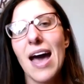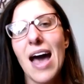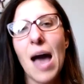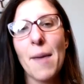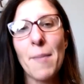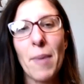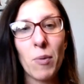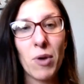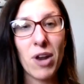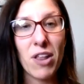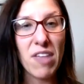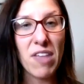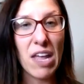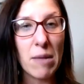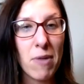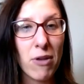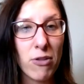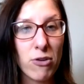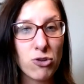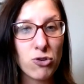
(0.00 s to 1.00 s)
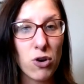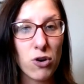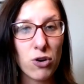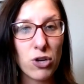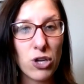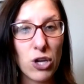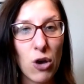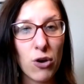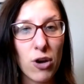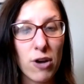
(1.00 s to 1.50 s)
I want to thank Mother Trucker
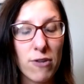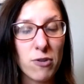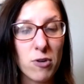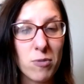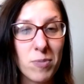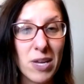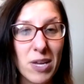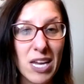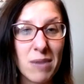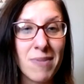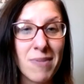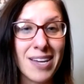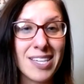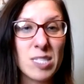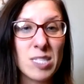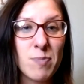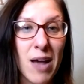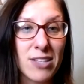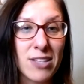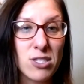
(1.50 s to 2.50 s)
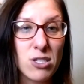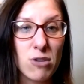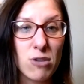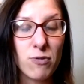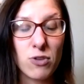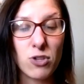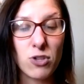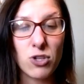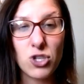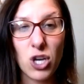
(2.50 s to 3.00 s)
Yoga for being my sponsor
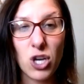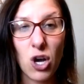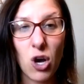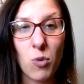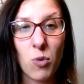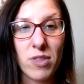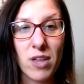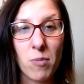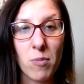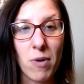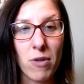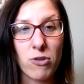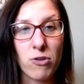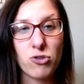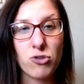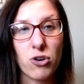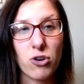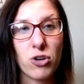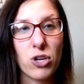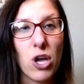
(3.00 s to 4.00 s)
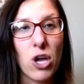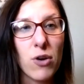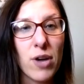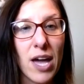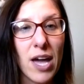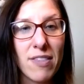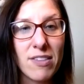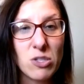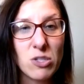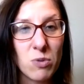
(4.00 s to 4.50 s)
for the show. Without Mother Trucker
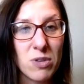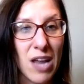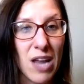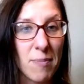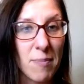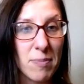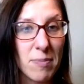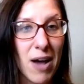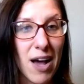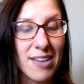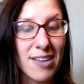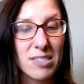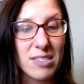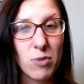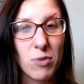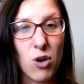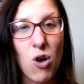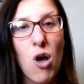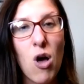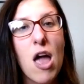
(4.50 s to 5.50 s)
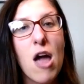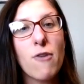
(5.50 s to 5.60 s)
Yoga, this would not be possible.